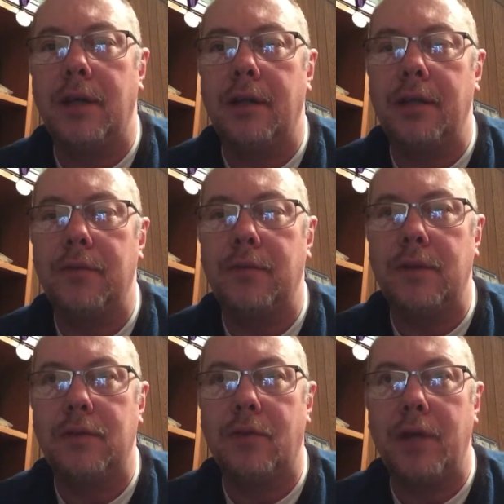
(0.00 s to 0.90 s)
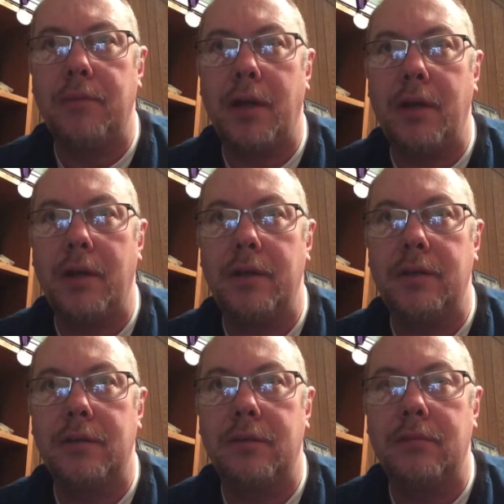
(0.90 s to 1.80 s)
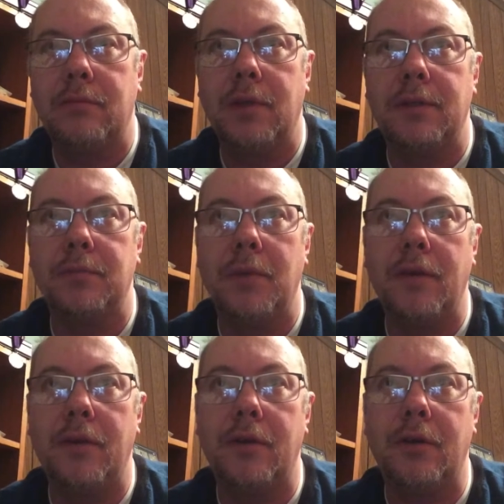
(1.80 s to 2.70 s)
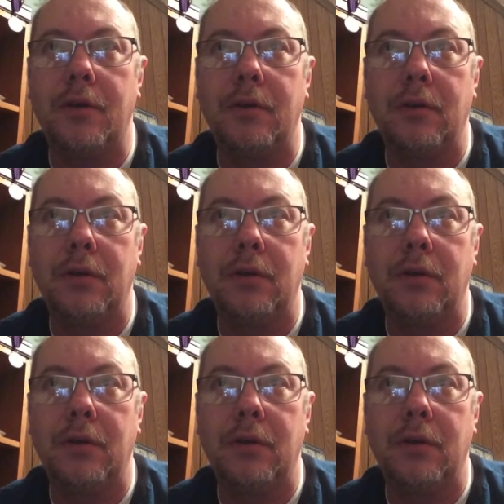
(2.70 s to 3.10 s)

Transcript: lives with his grandparents. His mother